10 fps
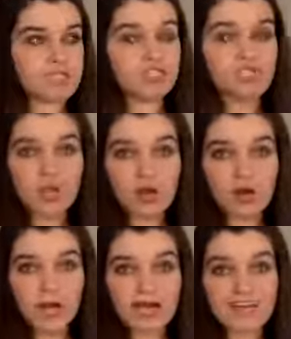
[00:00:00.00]
So
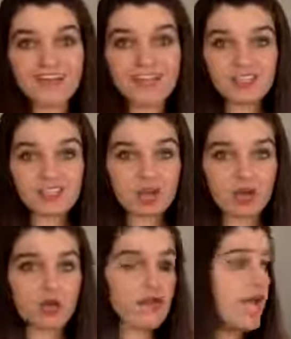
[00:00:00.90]
in a
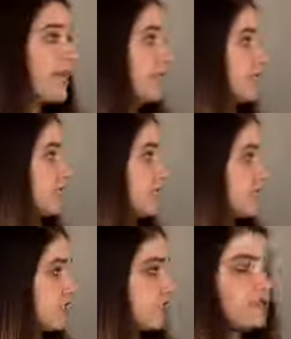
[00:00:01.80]
nutshell, that is
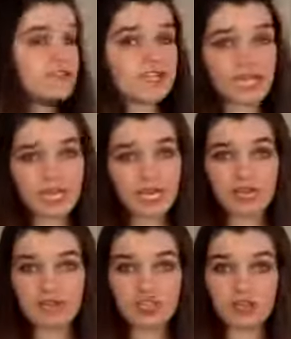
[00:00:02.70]
intuitive eating. And
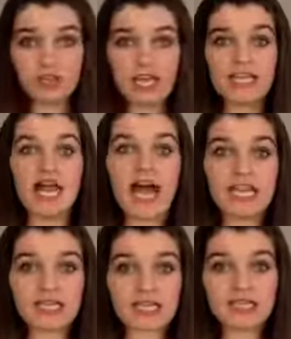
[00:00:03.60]
if you're like, I
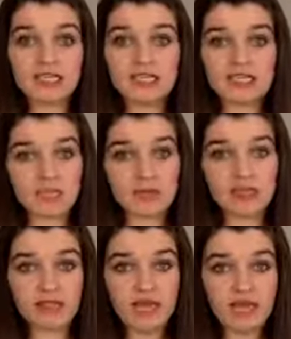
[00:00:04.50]
need this in my
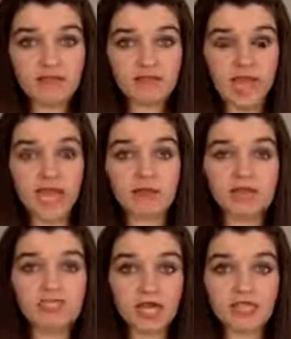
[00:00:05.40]
life, I
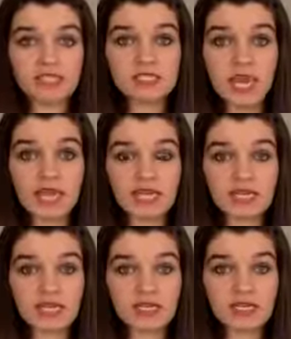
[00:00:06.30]
am done
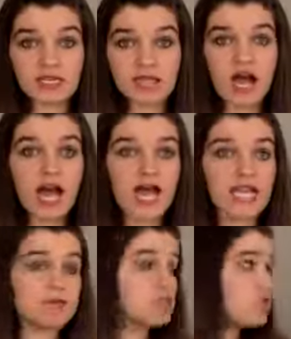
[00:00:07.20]
dieting, I
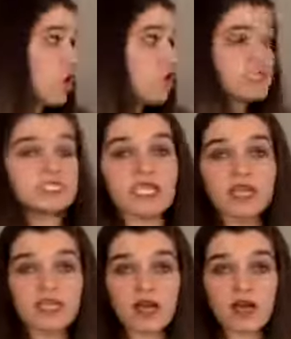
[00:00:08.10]
am so
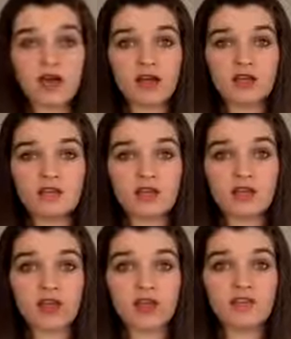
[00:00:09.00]
sick of
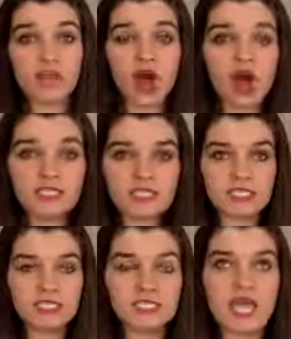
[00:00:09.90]

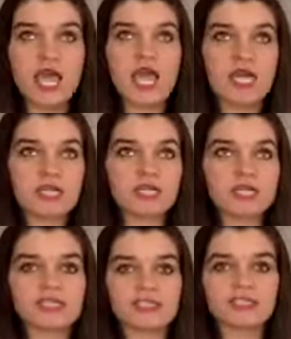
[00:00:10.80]
constantly the
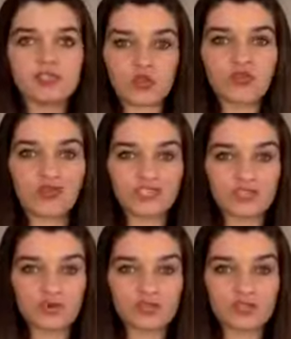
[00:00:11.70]
endless and soul-crushing
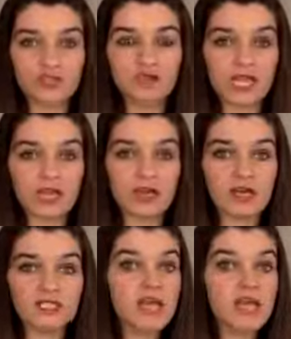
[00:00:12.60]
pursuit of weight loss,